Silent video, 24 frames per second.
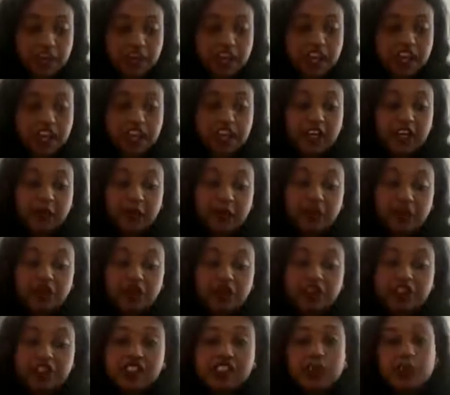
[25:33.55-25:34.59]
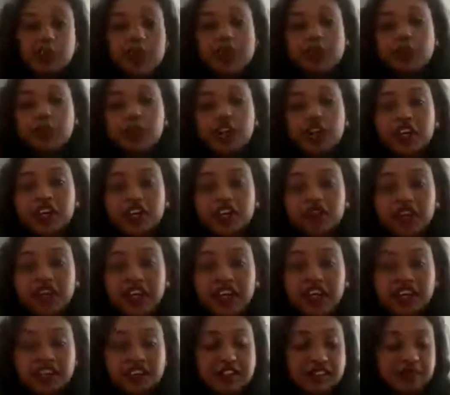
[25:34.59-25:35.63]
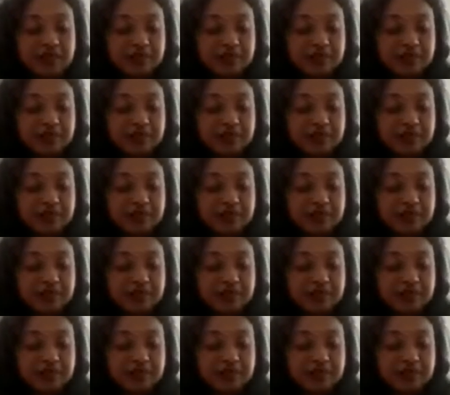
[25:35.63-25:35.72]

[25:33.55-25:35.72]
and approvals while booking a flat?